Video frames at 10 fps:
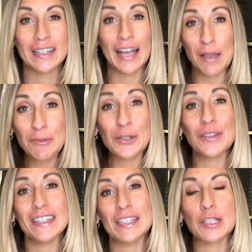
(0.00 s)
I'm sure
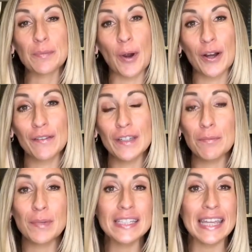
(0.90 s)
this is part of
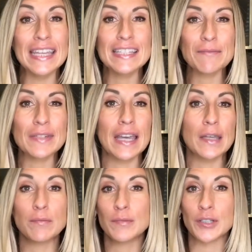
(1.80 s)
it, but take some
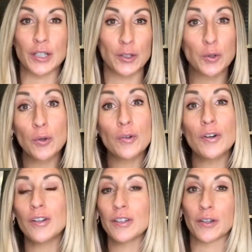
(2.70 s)
time to
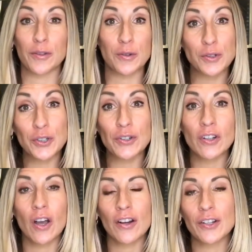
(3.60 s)
Google, look through
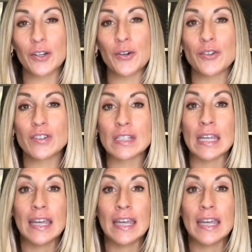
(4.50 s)
journal articles,